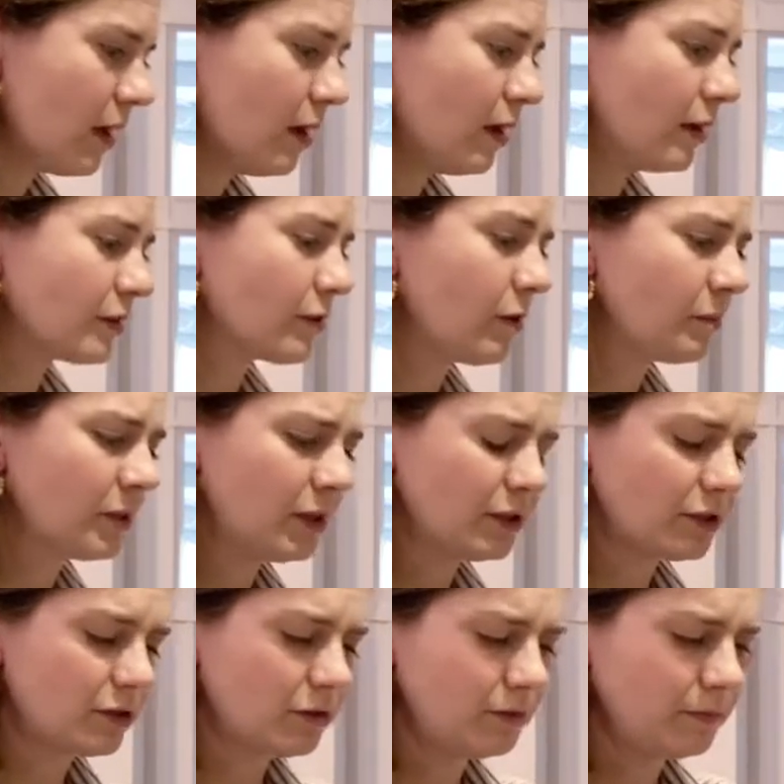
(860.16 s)
So all I'm gonna
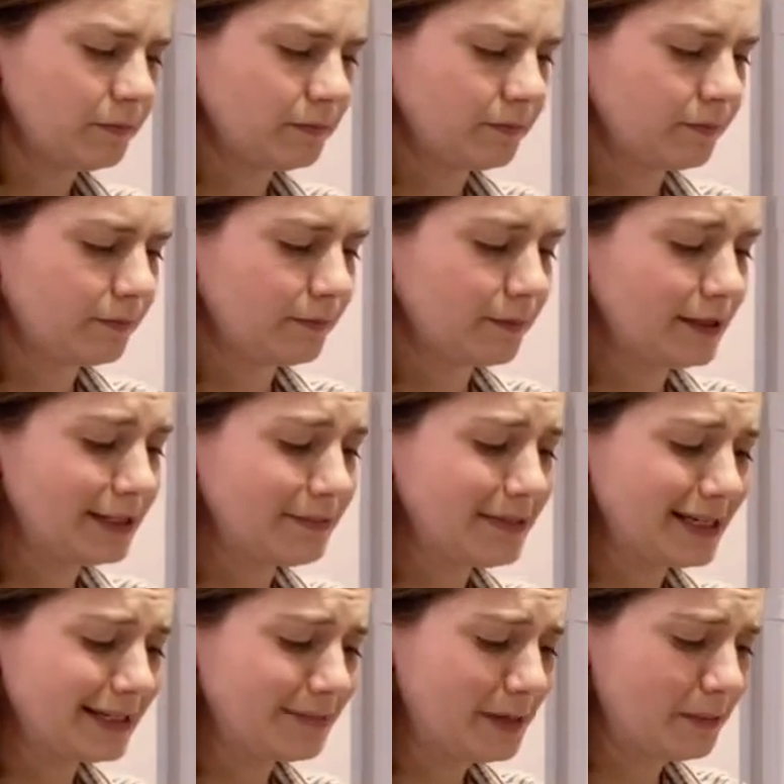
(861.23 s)
do is
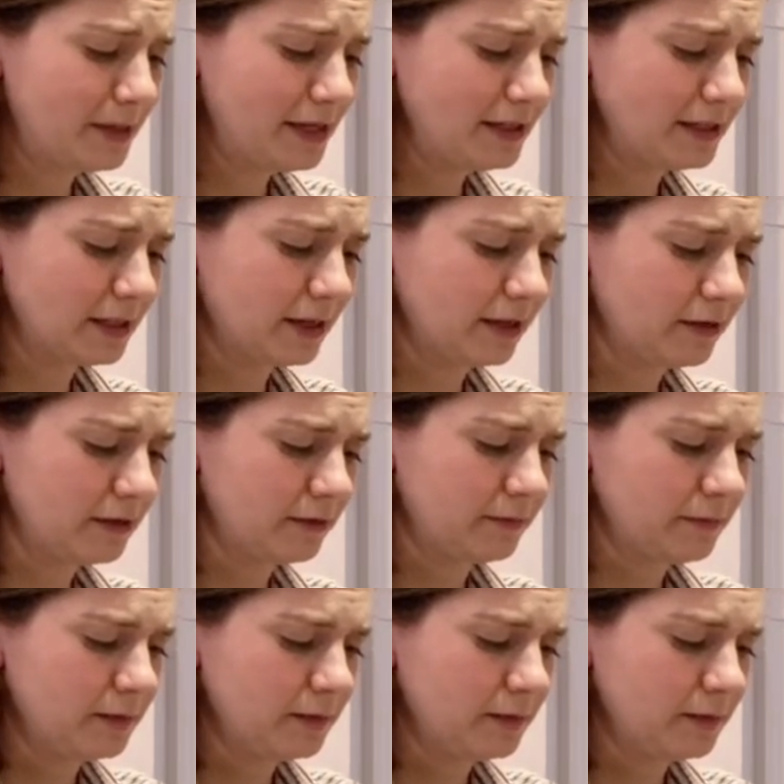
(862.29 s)
mix my blend together.